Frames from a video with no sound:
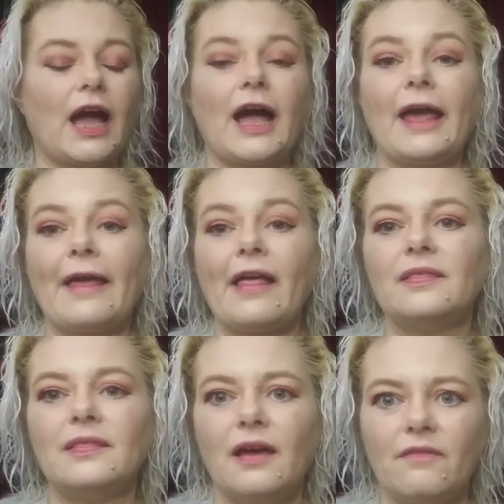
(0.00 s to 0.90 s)
I
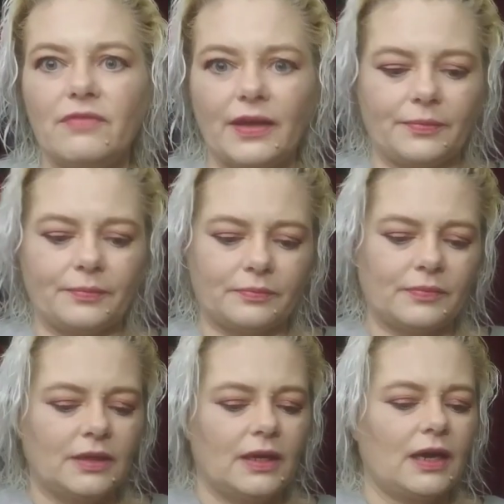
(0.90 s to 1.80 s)
love them.
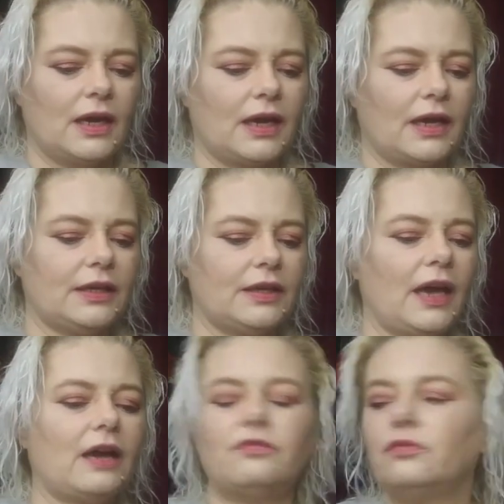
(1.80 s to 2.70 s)

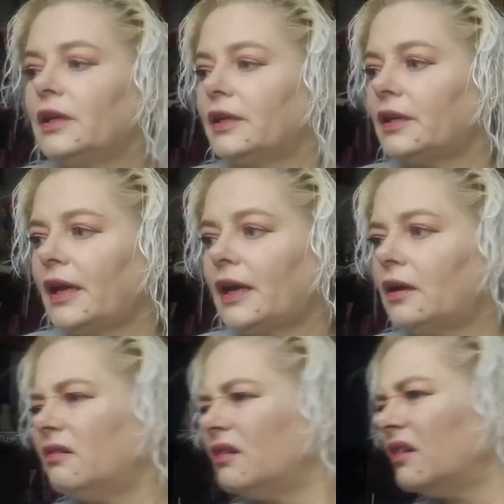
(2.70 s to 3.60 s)
I have one
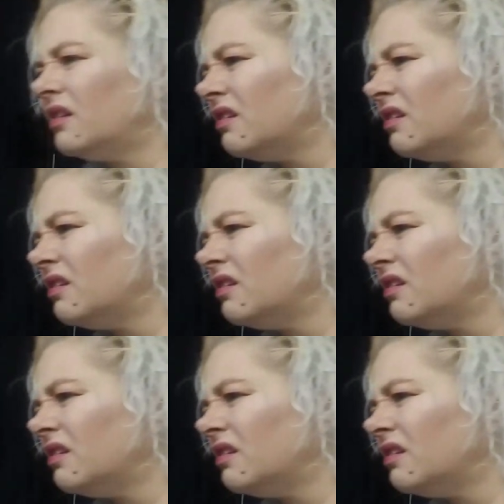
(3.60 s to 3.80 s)
out.